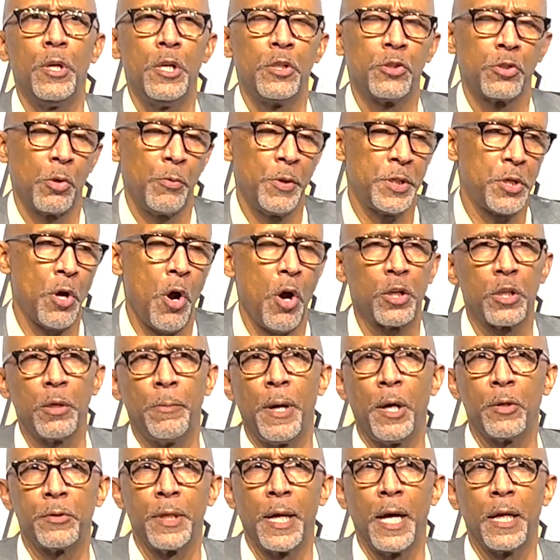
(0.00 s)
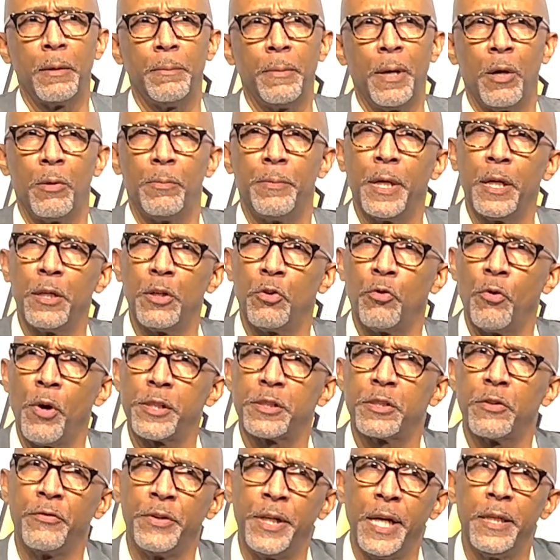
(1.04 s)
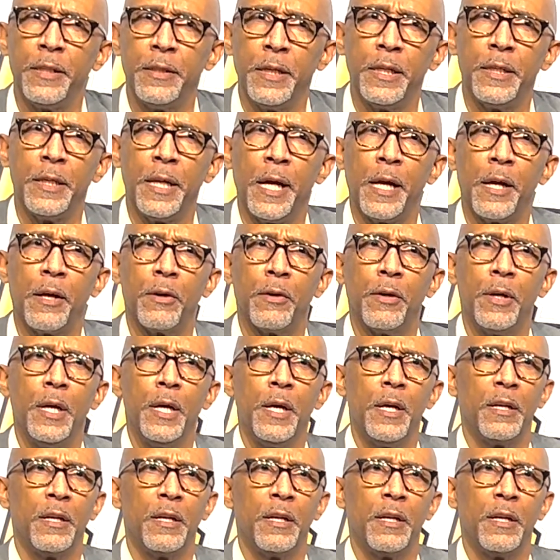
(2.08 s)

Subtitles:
So we talked about that, about being aggressive, getting in there,